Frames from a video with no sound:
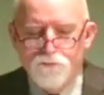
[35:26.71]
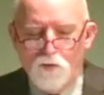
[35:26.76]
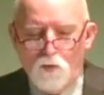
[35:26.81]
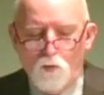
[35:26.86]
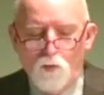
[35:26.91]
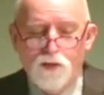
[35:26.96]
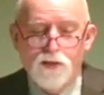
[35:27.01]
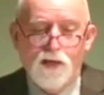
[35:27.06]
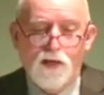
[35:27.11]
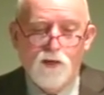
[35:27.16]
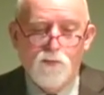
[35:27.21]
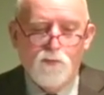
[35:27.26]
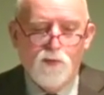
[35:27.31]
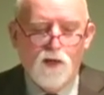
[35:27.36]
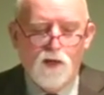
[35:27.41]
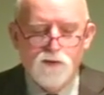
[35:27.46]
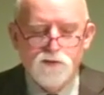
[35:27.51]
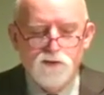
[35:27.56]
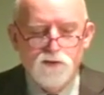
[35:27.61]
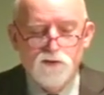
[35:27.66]
or what kind of
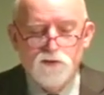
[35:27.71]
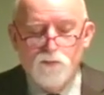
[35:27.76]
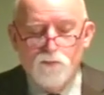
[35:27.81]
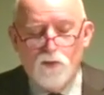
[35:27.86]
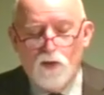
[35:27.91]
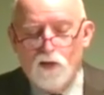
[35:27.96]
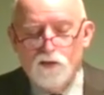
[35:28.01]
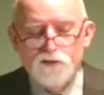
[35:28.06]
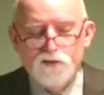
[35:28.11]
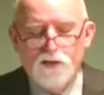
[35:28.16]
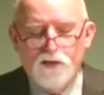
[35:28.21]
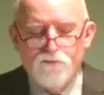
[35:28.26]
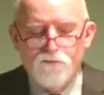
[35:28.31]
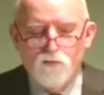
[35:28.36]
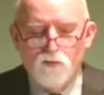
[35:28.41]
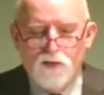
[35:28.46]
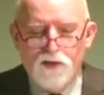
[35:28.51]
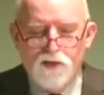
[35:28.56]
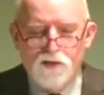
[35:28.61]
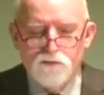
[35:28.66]
policy. Some policies have
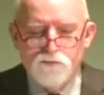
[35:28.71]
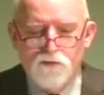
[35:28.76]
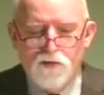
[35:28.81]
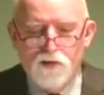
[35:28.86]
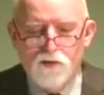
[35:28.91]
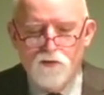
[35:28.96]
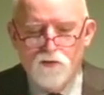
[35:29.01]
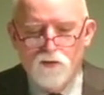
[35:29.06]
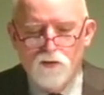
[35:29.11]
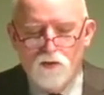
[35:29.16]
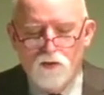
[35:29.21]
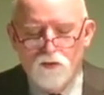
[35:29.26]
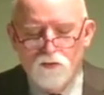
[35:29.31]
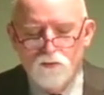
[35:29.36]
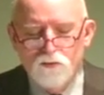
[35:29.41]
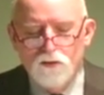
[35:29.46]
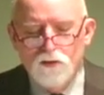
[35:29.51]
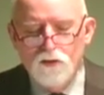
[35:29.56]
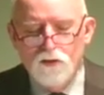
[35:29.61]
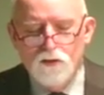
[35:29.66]
no cash value at
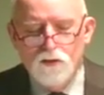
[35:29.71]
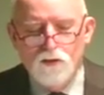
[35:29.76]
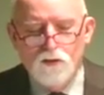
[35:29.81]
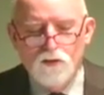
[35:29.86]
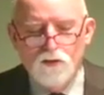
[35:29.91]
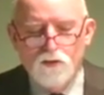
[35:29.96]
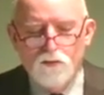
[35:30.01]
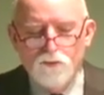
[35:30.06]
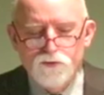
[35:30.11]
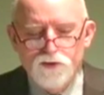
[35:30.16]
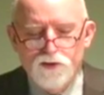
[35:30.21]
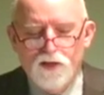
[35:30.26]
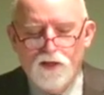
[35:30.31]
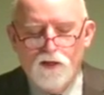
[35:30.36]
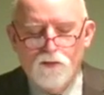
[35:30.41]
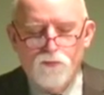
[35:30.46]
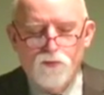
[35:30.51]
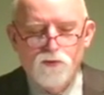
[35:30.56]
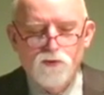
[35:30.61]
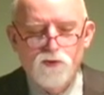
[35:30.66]
all, but you
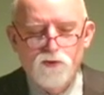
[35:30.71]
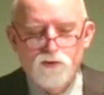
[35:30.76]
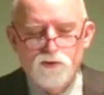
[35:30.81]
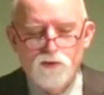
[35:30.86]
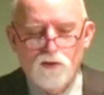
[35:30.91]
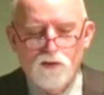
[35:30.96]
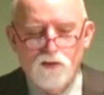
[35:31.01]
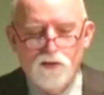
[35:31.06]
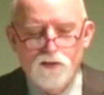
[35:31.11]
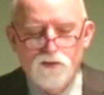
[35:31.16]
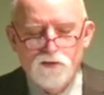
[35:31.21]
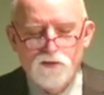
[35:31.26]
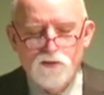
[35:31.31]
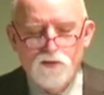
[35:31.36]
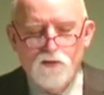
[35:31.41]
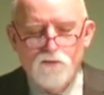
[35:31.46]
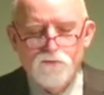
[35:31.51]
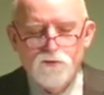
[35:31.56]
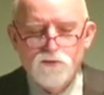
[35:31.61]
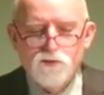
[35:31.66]
got to produce all that
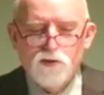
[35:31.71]
stuff.